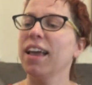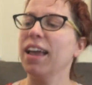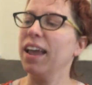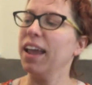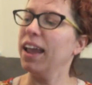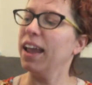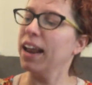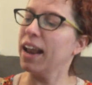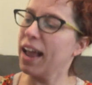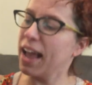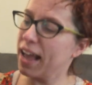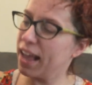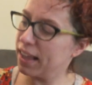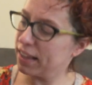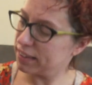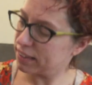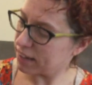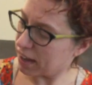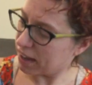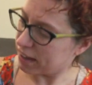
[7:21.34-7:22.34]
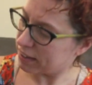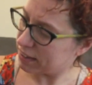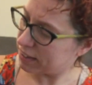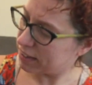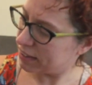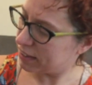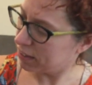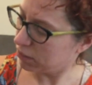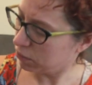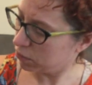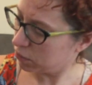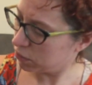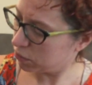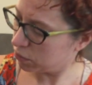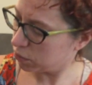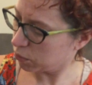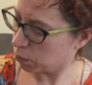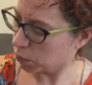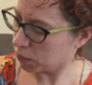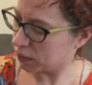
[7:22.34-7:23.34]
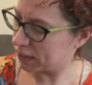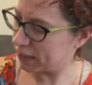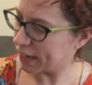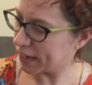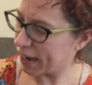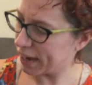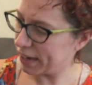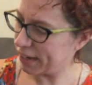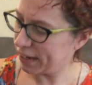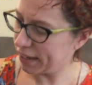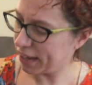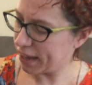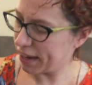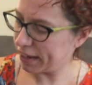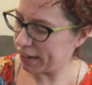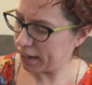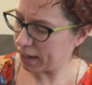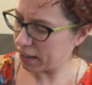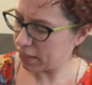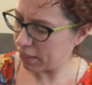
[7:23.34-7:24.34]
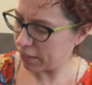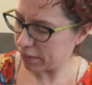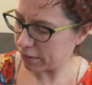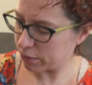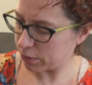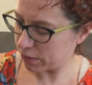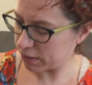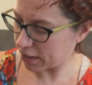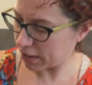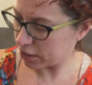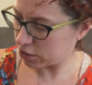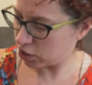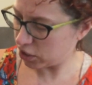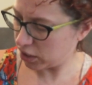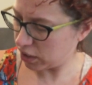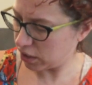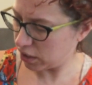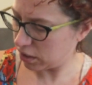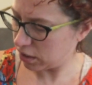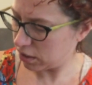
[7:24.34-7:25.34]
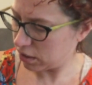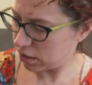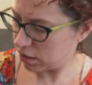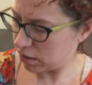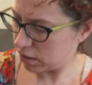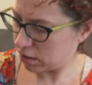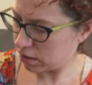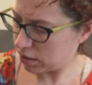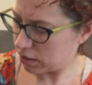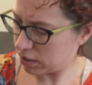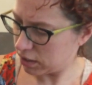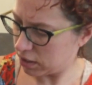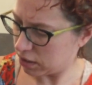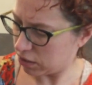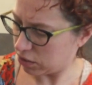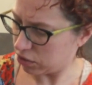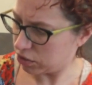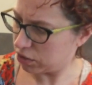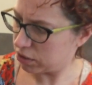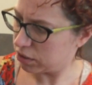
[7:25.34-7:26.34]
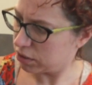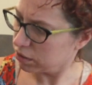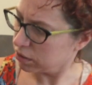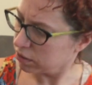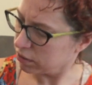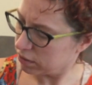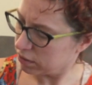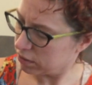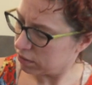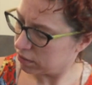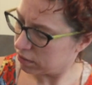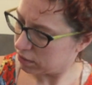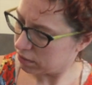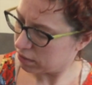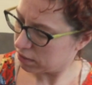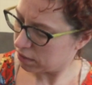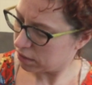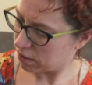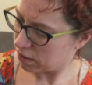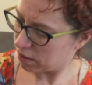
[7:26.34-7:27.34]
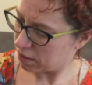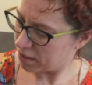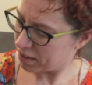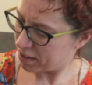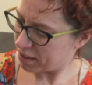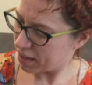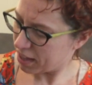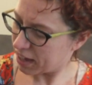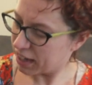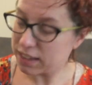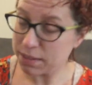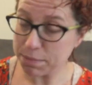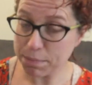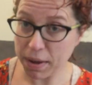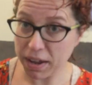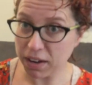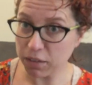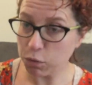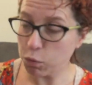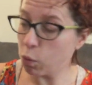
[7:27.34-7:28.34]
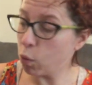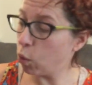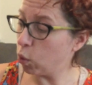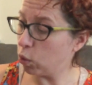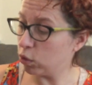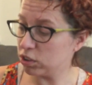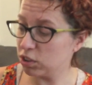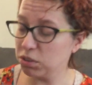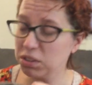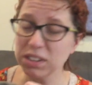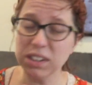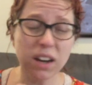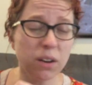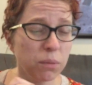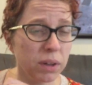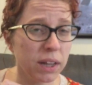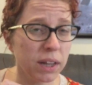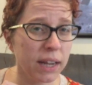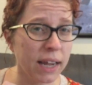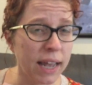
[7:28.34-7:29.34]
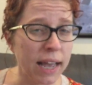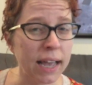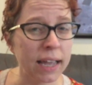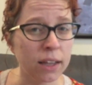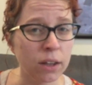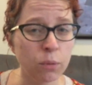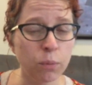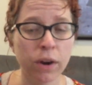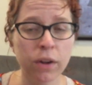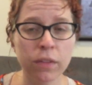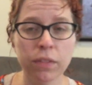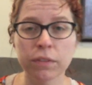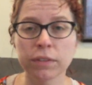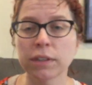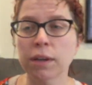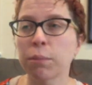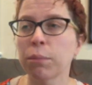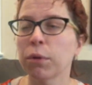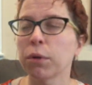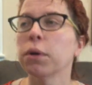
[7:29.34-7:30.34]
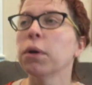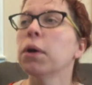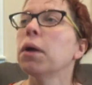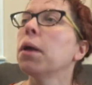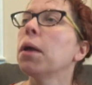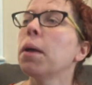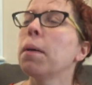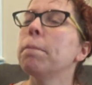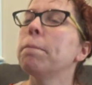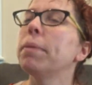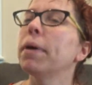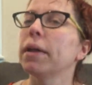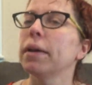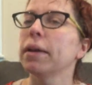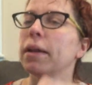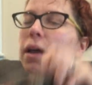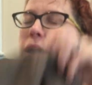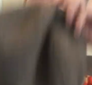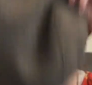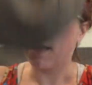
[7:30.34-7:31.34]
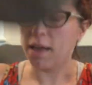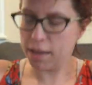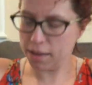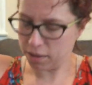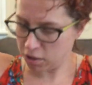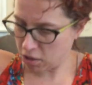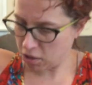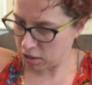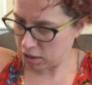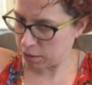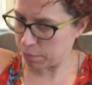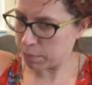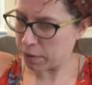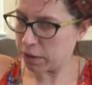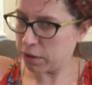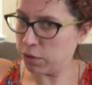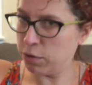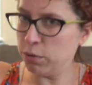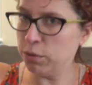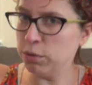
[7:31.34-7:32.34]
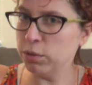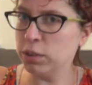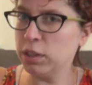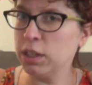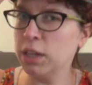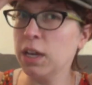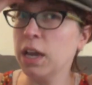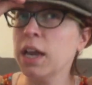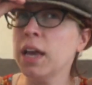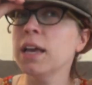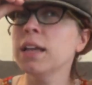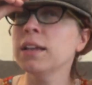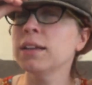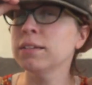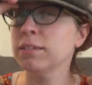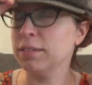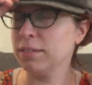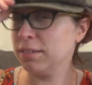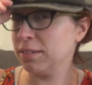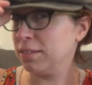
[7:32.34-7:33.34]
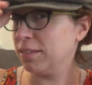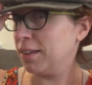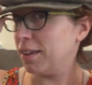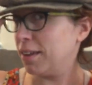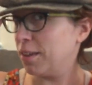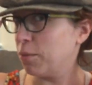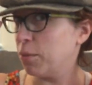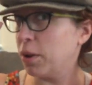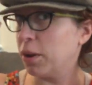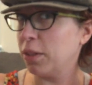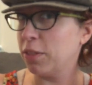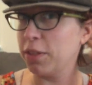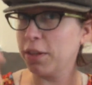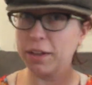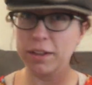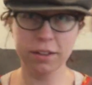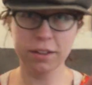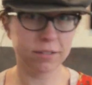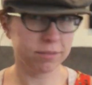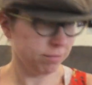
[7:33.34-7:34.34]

It has a silk or satin lining. I think this one's actually silk. And it's made of wool. So it's not really a hat you'd wear in the summer. But I call it my Newsie hat. What do you think?